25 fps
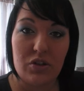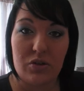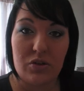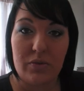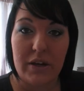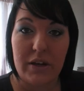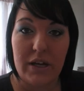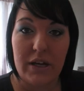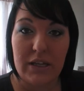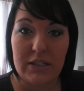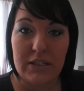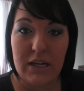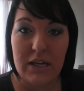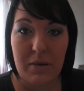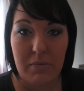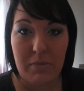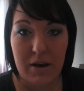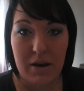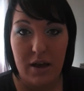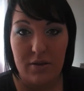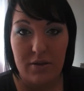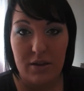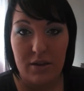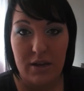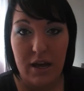to
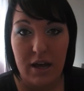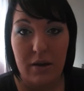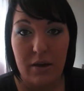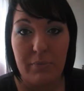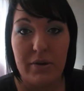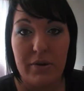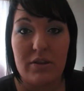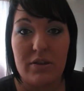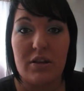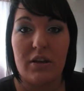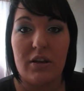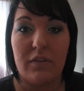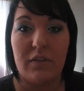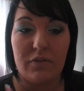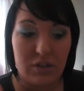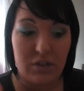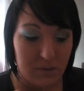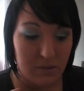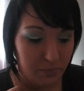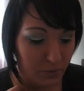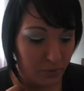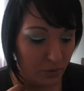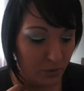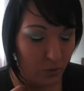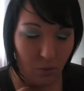recontaminate the nail bed that you've
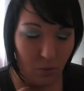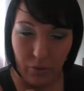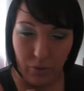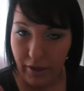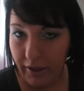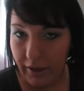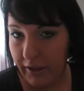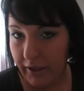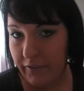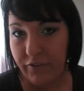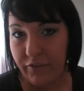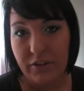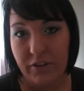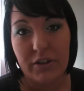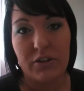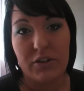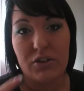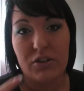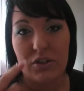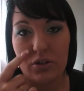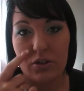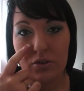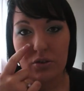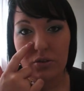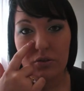just put all that effort
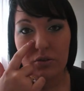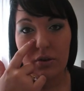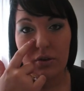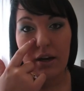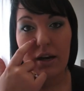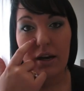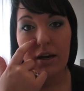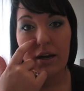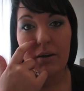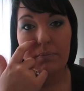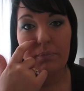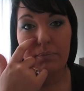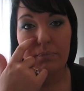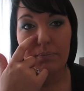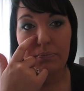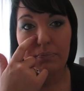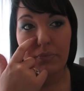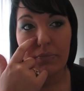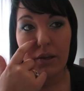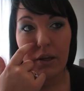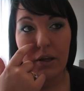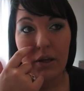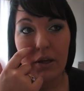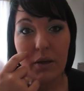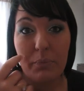into
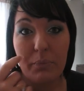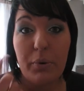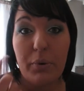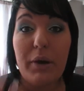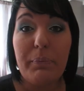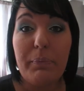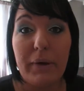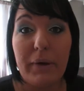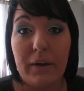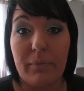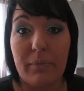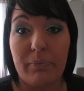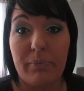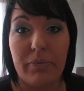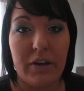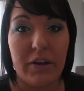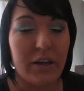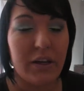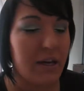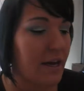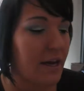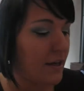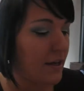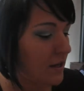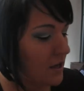prepping,
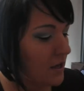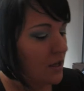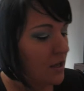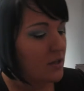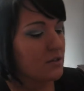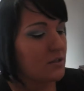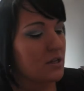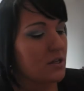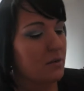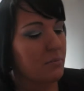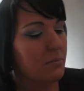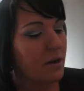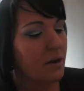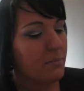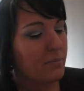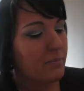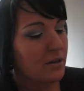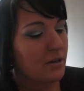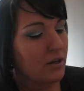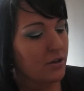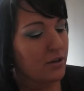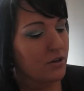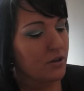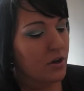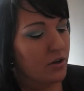okay? So I
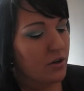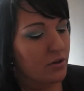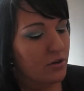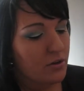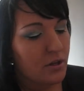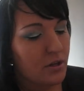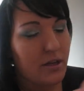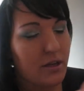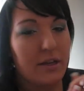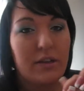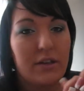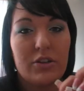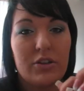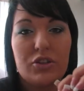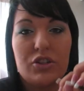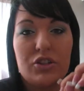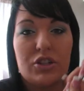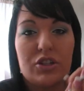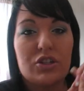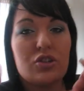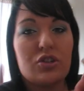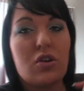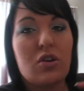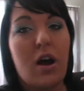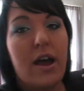mean, I know,
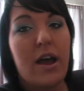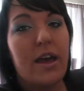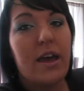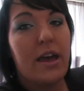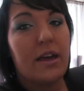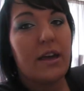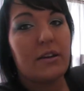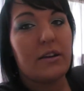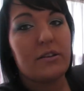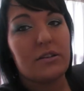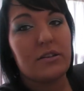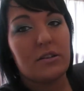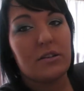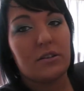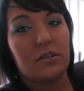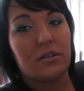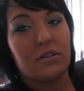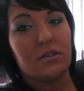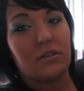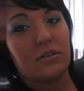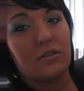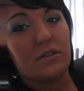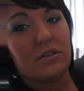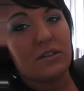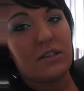just try and,
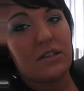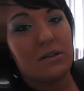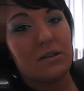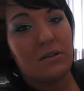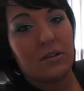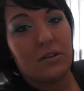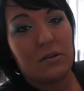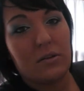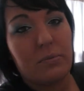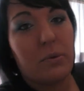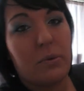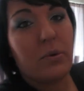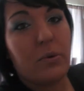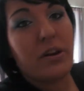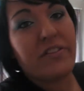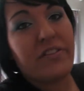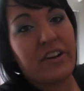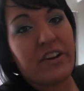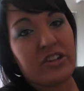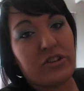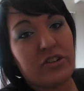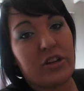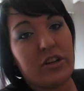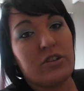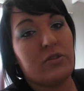it's going to look a bit weird
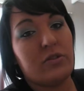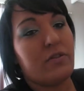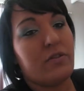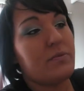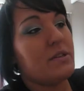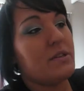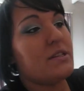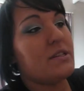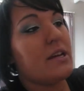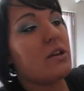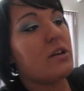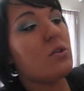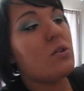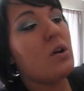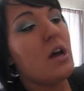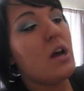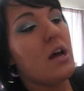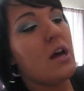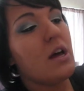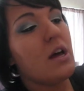if I try and do it from this angle.